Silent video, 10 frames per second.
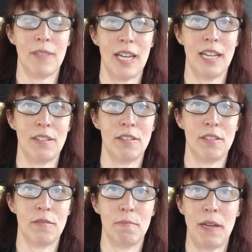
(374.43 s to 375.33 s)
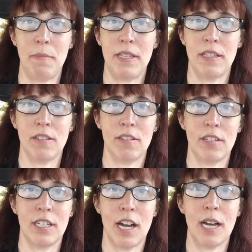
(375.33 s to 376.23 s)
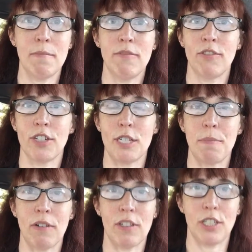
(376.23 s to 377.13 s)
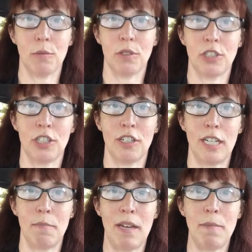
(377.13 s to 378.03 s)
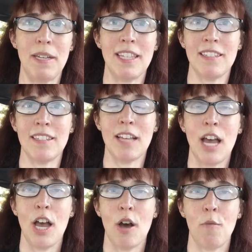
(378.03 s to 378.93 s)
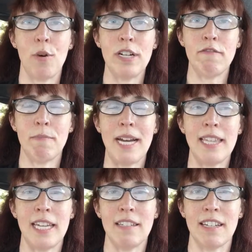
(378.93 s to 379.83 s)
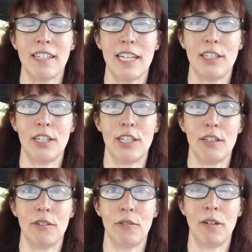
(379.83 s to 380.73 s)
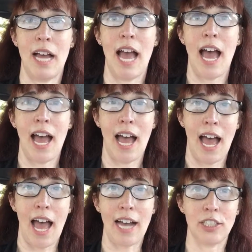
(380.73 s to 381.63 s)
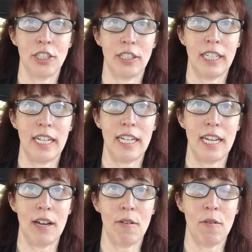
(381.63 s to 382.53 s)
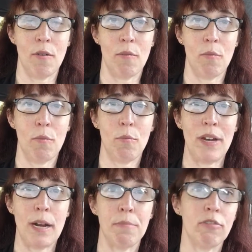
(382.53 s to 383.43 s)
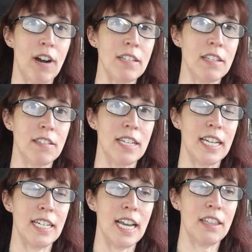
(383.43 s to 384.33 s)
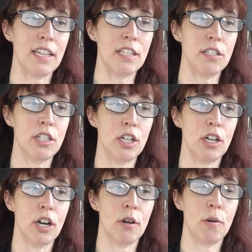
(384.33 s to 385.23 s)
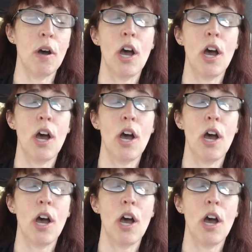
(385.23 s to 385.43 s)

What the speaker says: It's maybe this is a time for a spiritual journey. Maybe this is one of my things I like to do, actually, when I'm processing a death, is to go